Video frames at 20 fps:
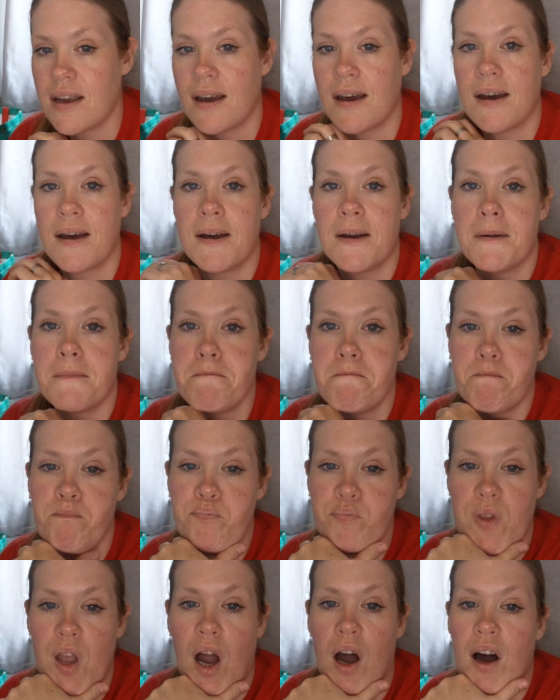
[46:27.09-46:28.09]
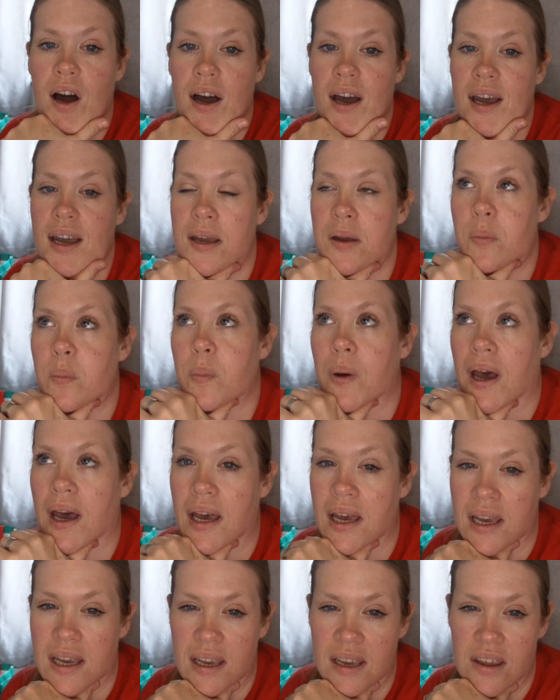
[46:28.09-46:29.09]
I
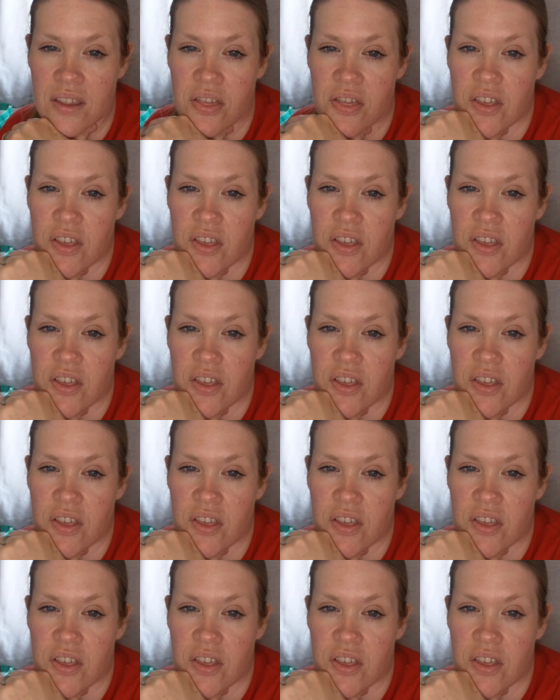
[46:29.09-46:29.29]
pay